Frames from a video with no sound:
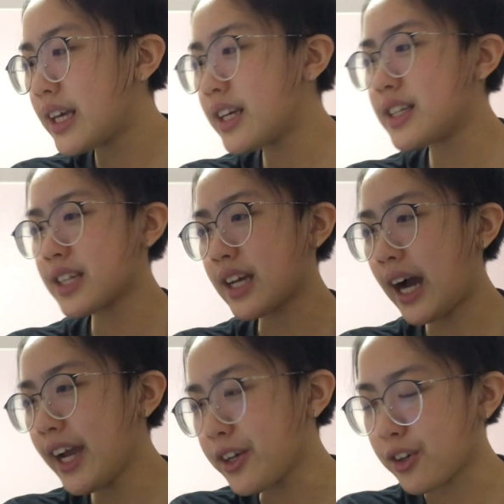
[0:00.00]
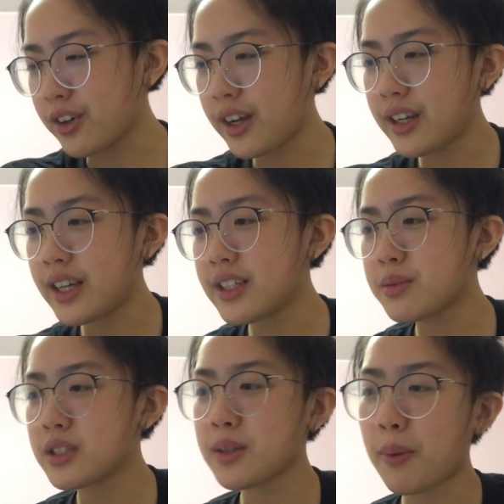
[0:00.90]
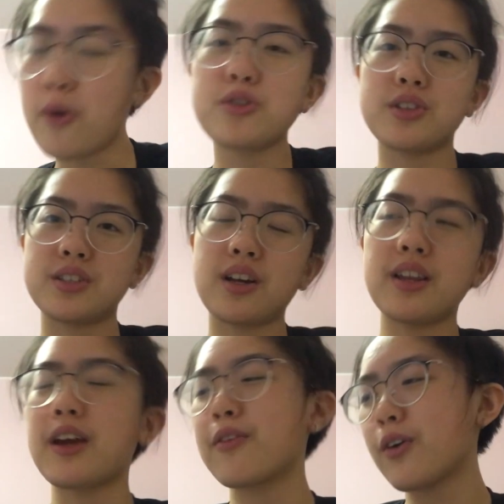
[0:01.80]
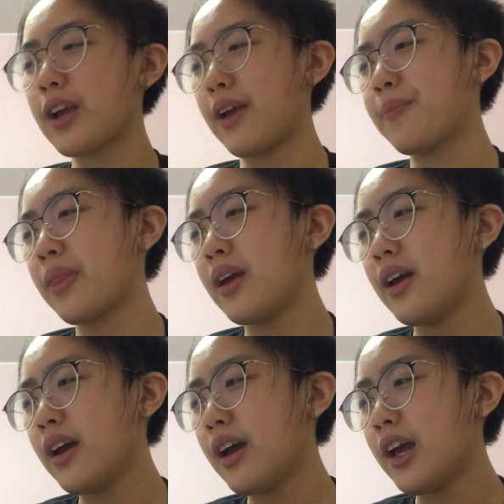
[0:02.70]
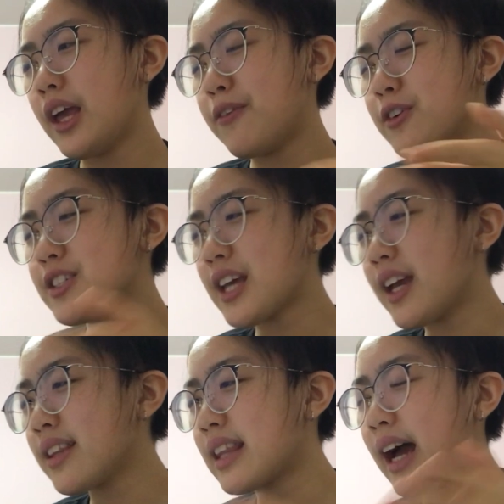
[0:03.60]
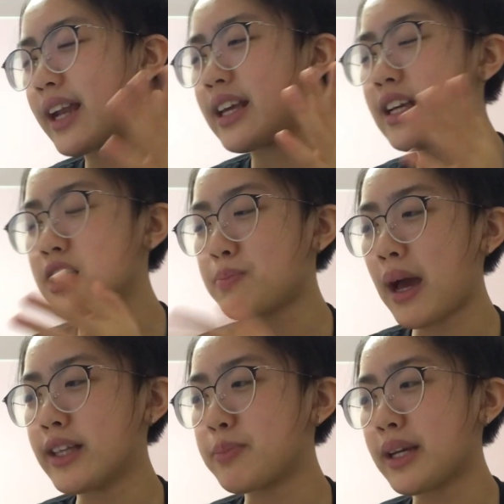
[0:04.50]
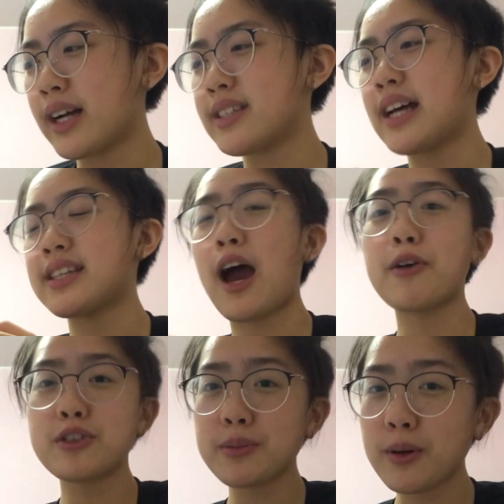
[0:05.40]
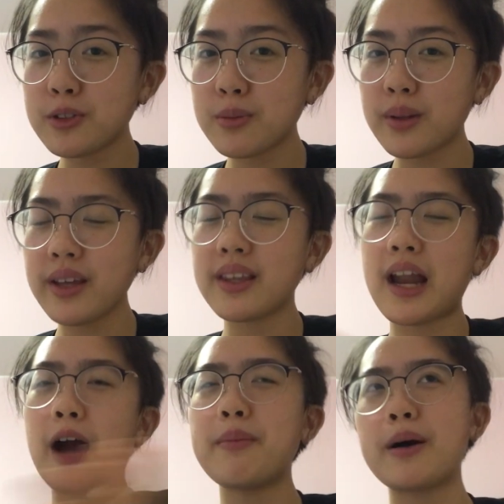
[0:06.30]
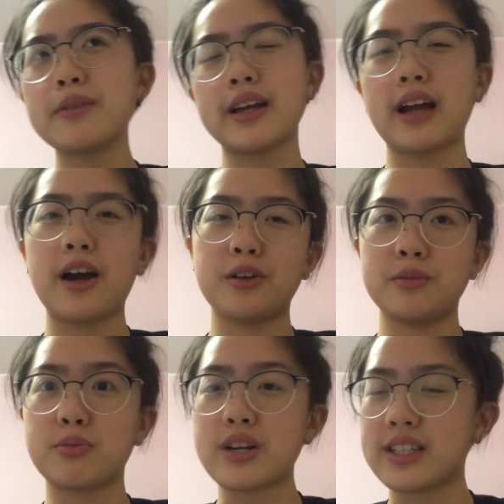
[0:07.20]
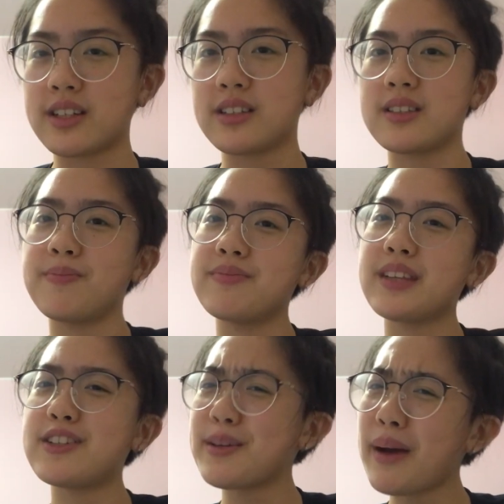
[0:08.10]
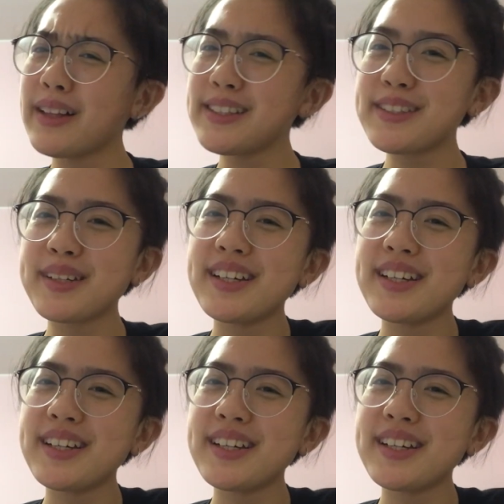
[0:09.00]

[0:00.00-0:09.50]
is a kiter, and he's supposed to stun. Like, okay, if you're saying that he is balanced because that's how you're supposed to play, then how about, like, I don't know, Priestess? Is she balanced?